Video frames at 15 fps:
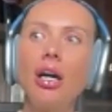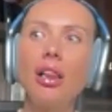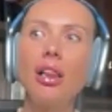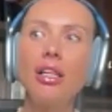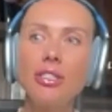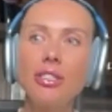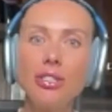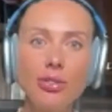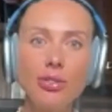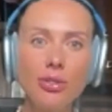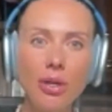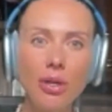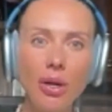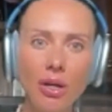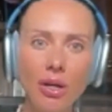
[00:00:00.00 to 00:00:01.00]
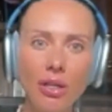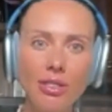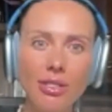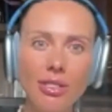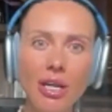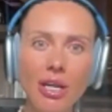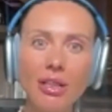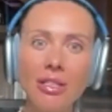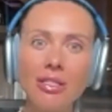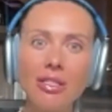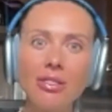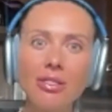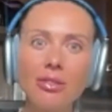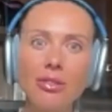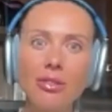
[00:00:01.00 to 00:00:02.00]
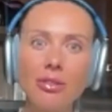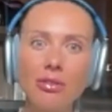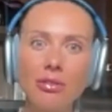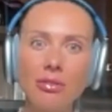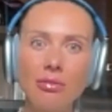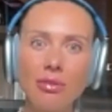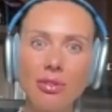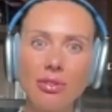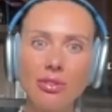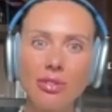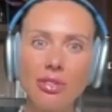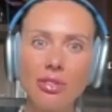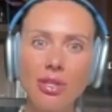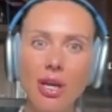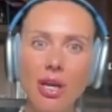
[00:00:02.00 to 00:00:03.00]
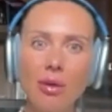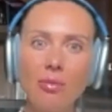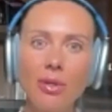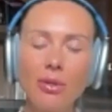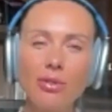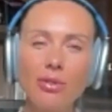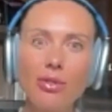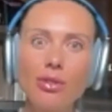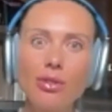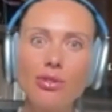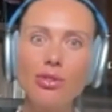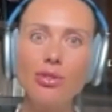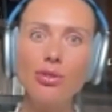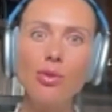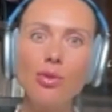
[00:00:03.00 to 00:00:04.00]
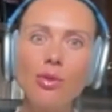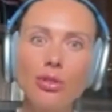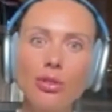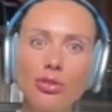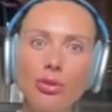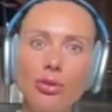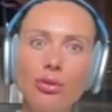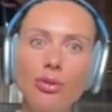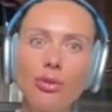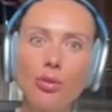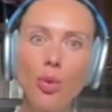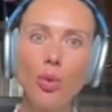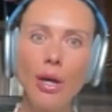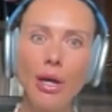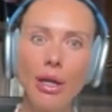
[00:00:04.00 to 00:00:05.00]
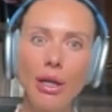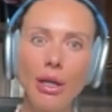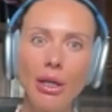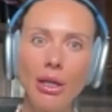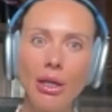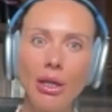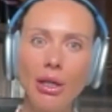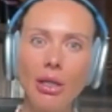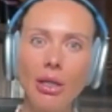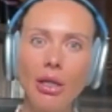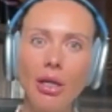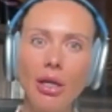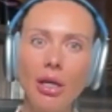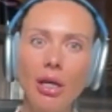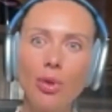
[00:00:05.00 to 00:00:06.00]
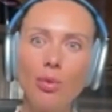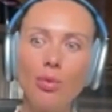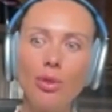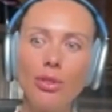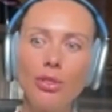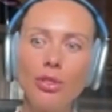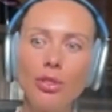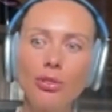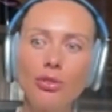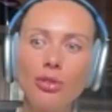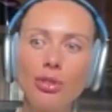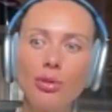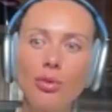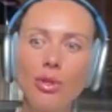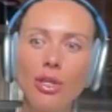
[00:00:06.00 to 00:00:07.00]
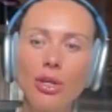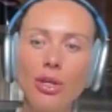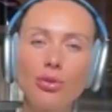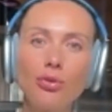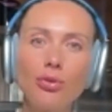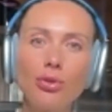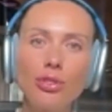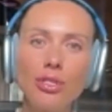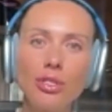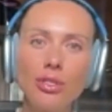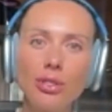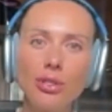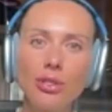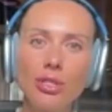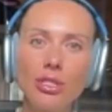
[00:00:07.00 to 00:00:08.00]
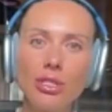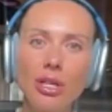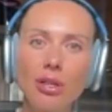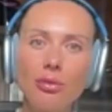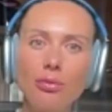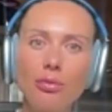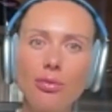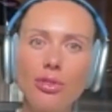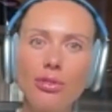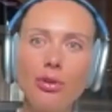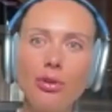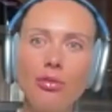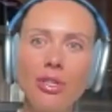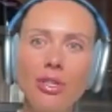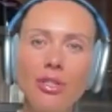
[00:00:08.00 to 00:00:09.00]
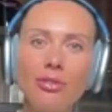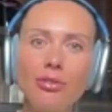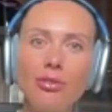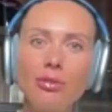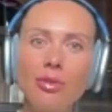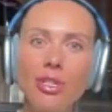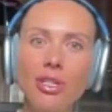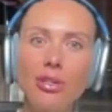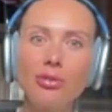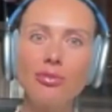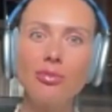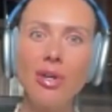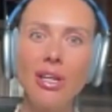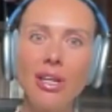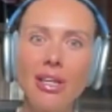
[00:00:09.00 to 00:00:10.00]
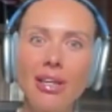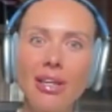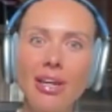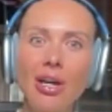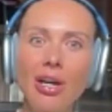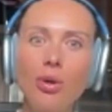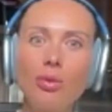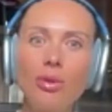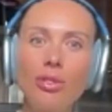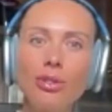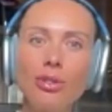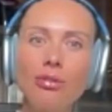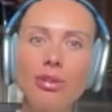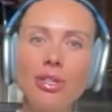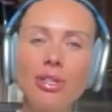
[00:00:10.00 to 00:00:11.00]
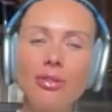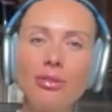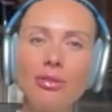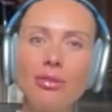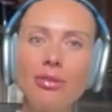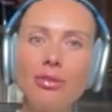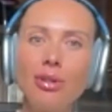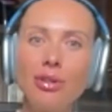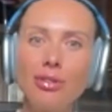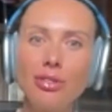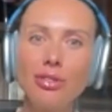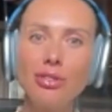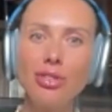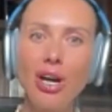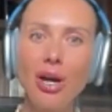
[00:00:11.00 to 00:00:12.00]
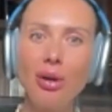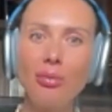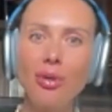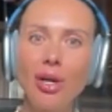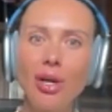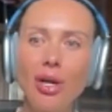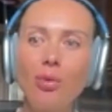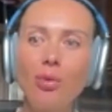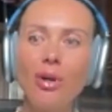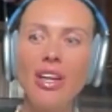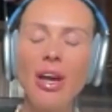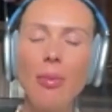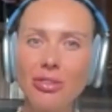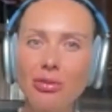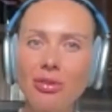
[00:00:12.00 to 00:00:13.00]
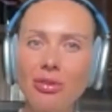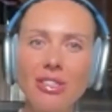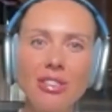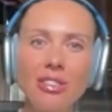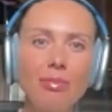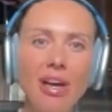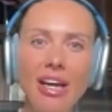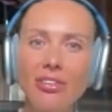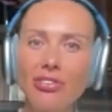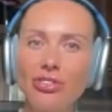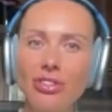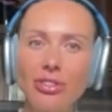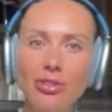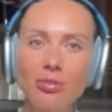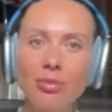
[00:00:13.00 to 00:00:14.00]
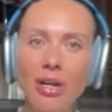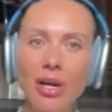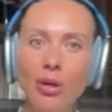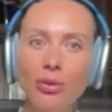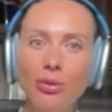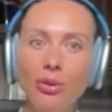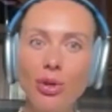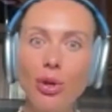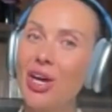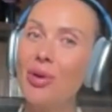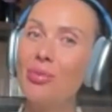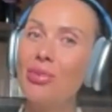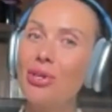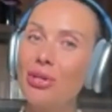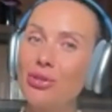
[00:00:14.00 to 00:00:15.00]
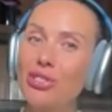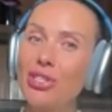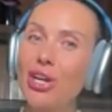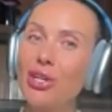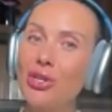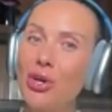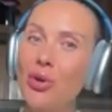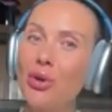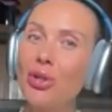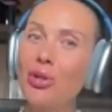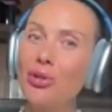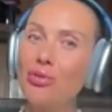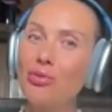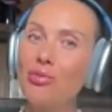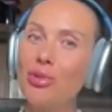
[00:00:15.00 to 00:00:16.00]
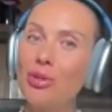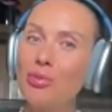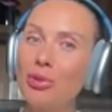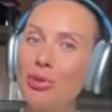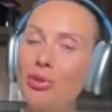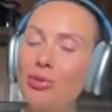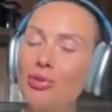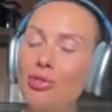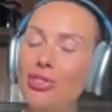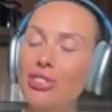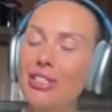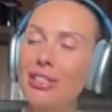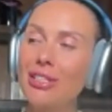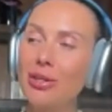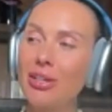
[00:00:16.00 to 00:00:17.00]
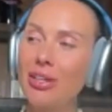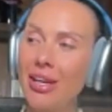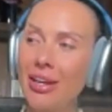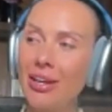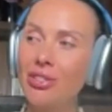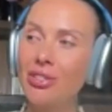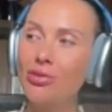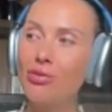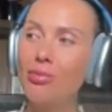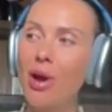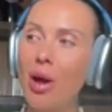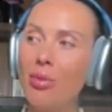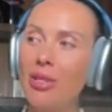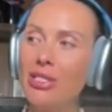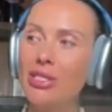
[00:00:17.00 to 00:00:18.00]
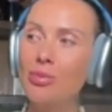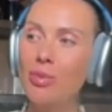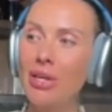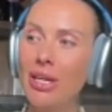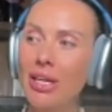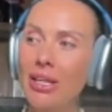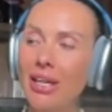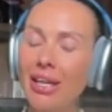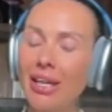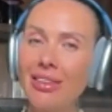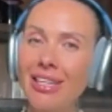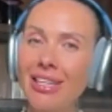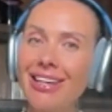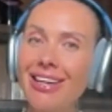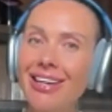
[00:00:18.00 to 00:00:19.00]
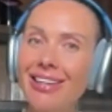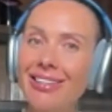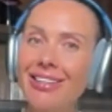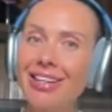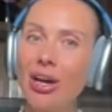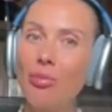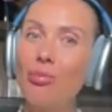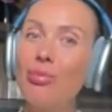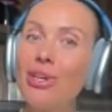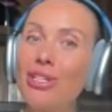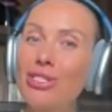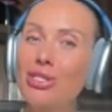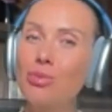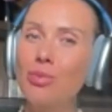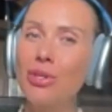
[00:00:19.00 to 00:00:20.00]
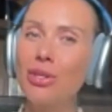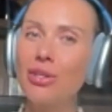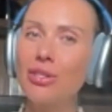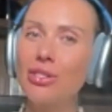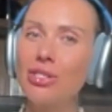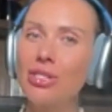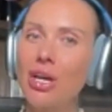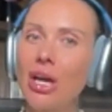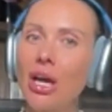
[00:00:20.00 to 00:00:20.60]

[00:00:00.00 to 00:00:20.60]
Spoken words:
Listen to your heart and listen to the universe because those two will show you the way. What you're doing without forcing yourself, what you're ready to do without money, what you're ready to do nonstop, what I'm crazy passionate about. Because I know a lot of people who were scared of public speaking and they ended up being speakers.